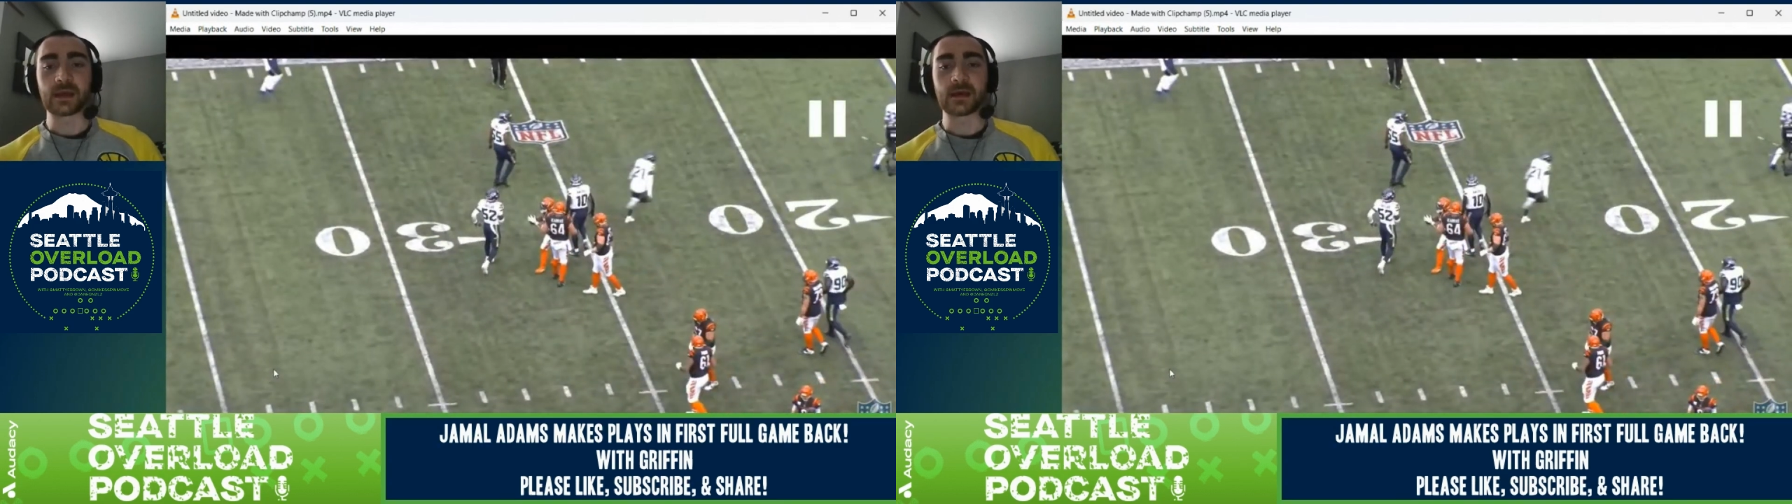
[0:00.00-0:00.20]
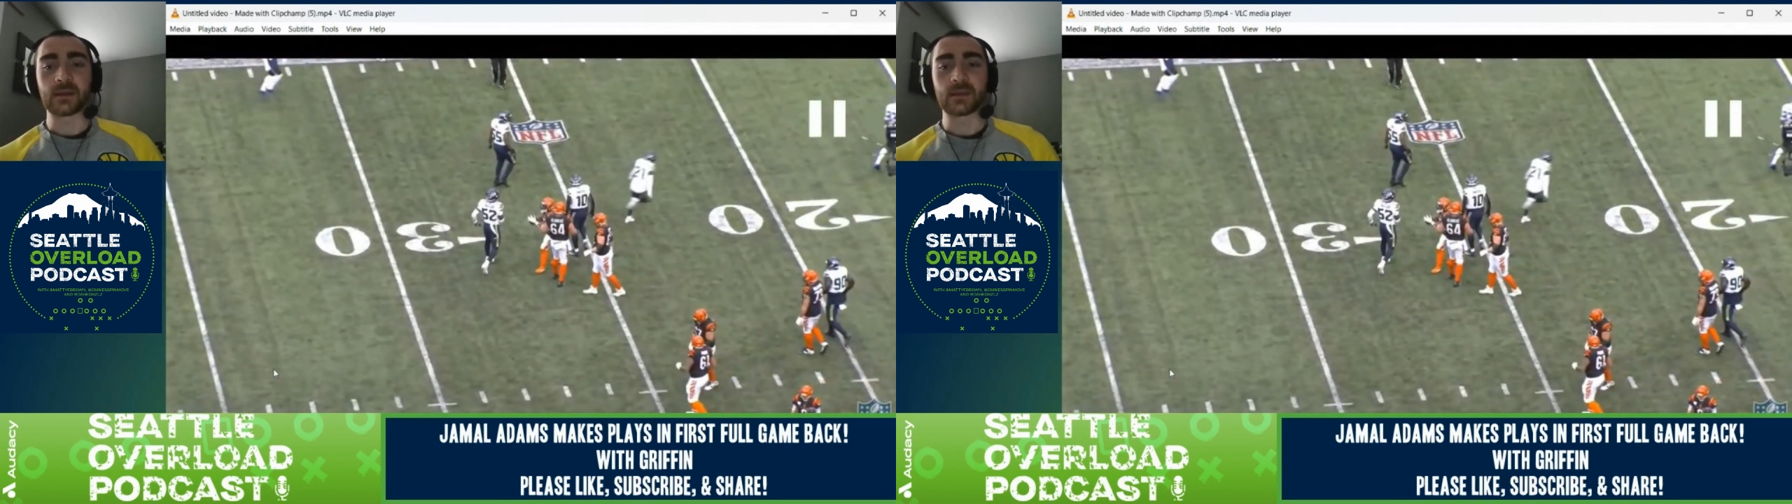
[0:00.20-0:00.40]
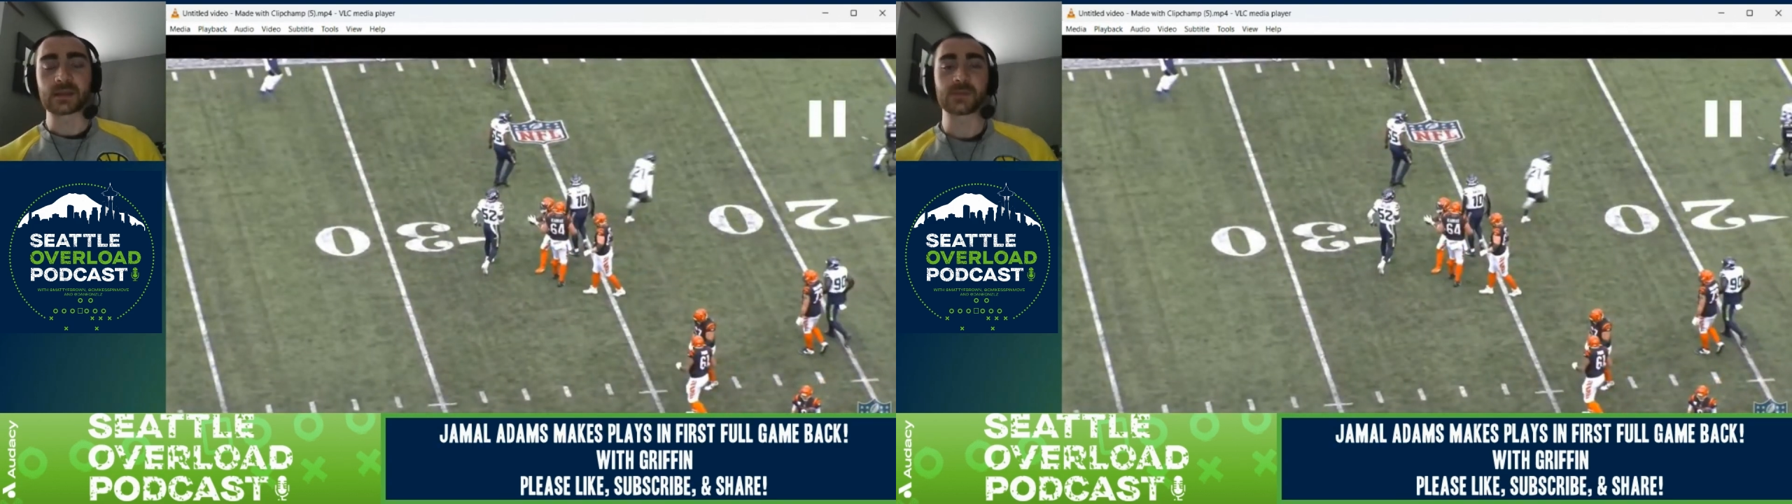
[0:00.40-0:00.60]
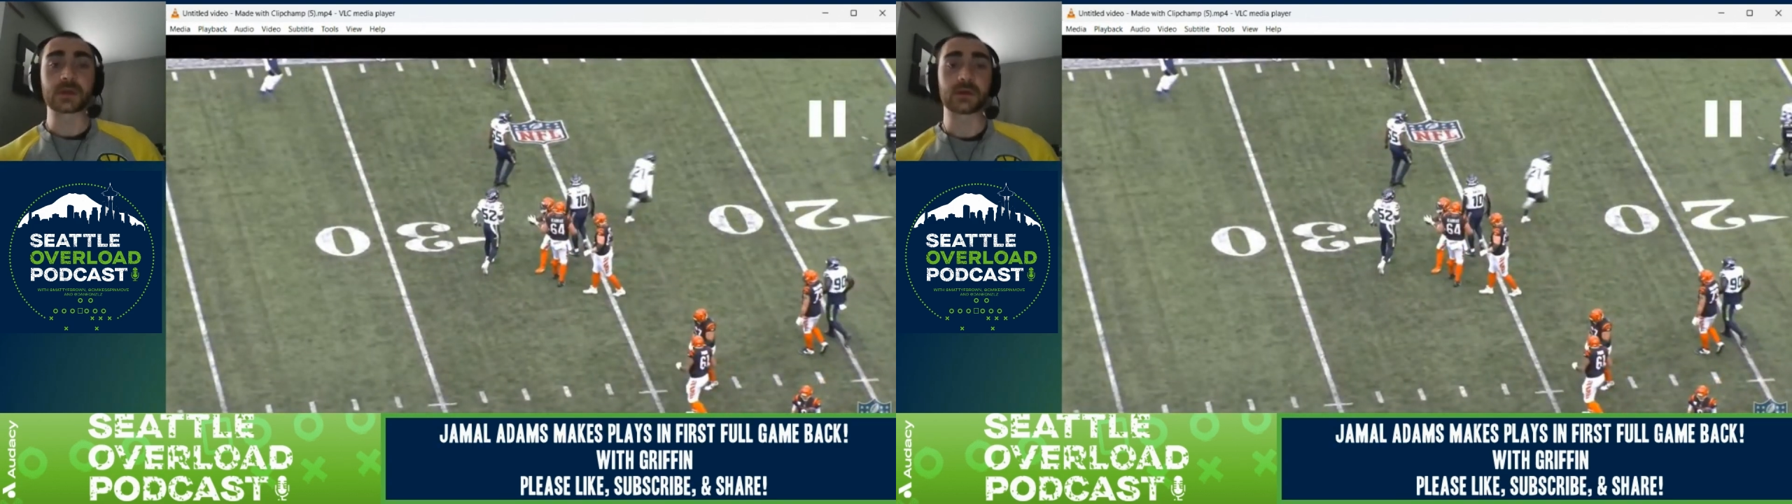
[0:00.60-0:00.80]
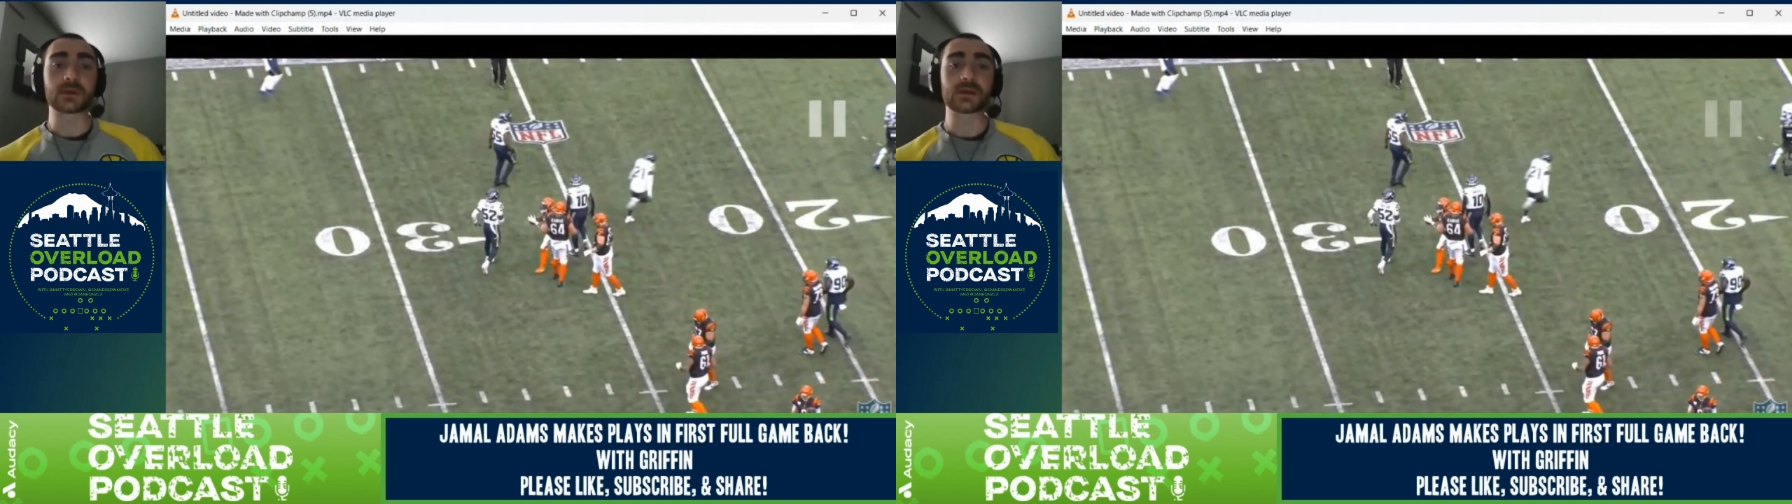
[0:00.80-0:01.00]
And that's been
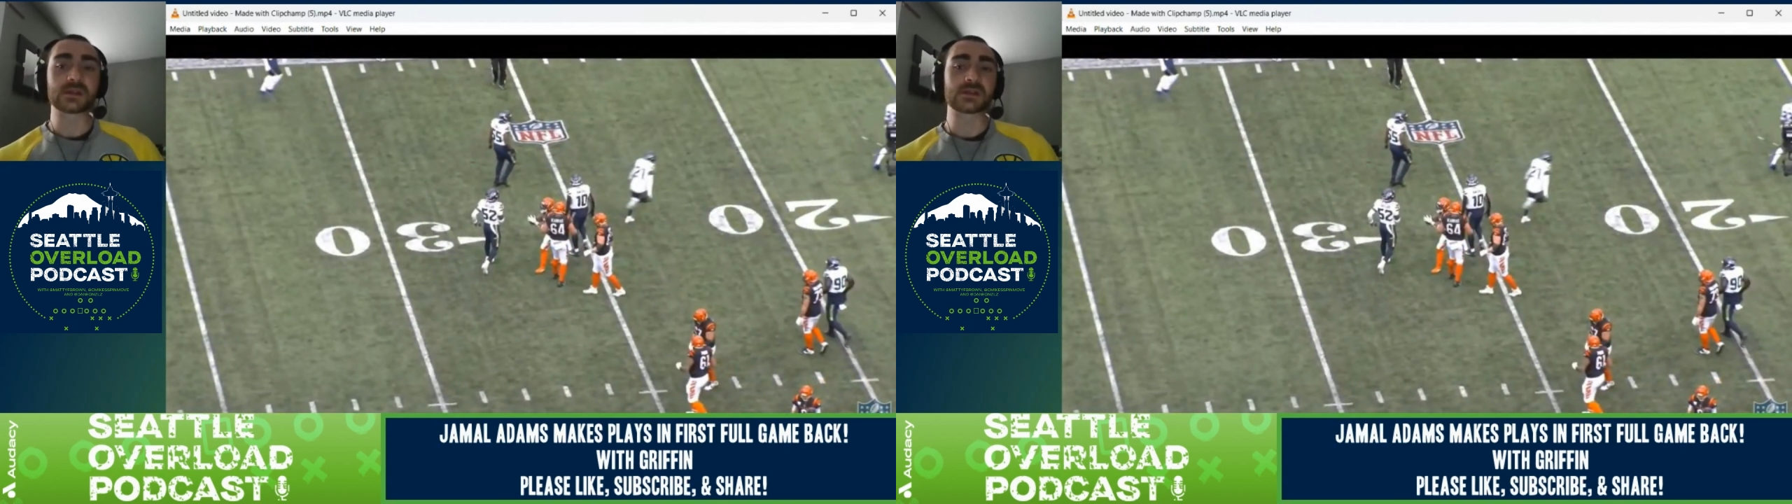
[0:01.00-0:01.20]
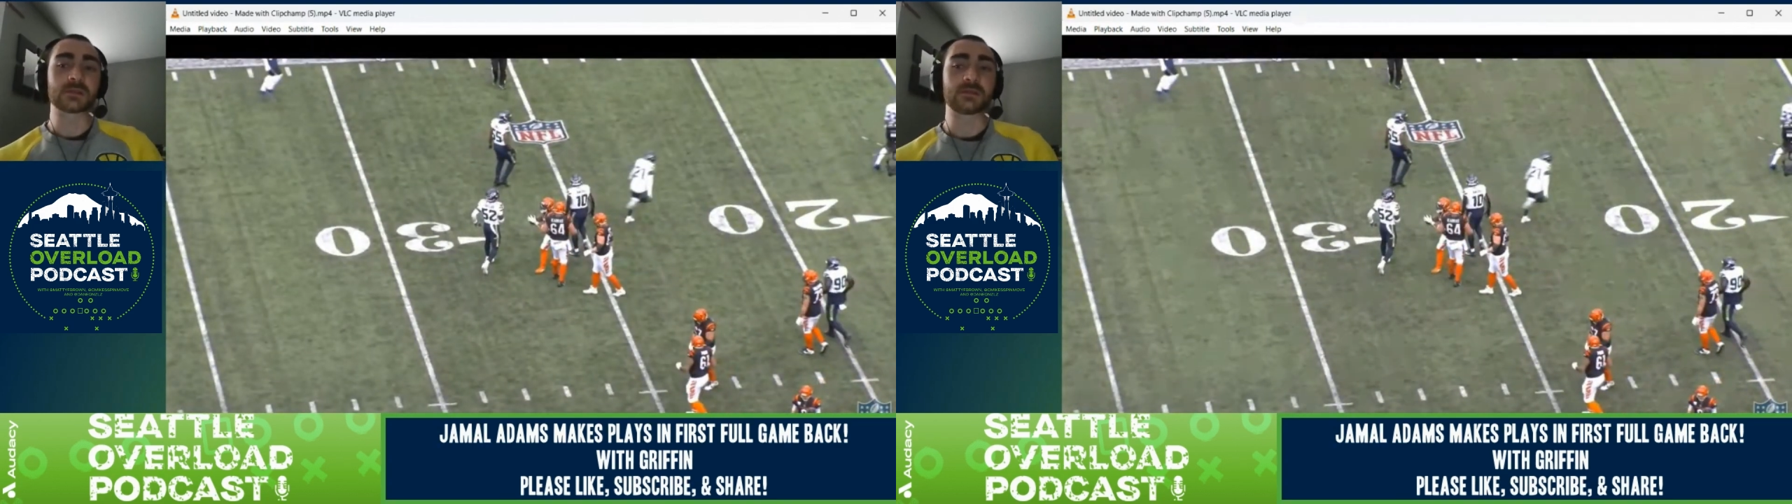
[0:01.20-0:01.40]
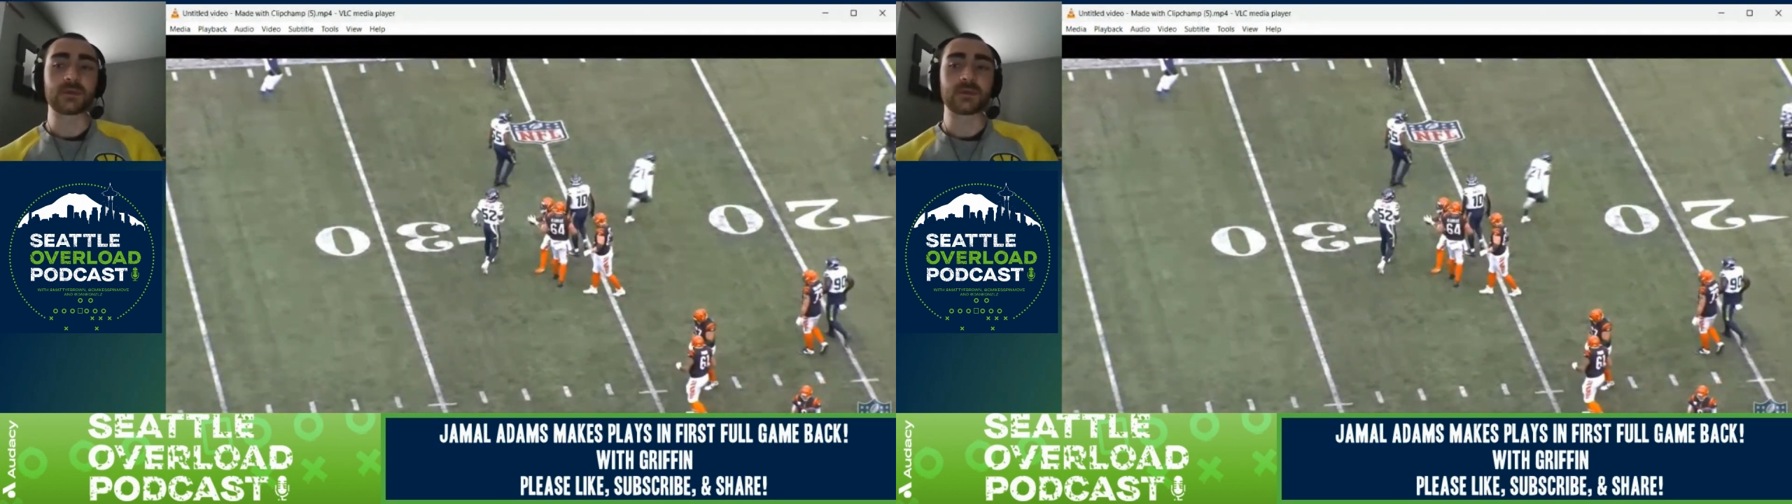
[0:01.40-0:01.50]
a criticism of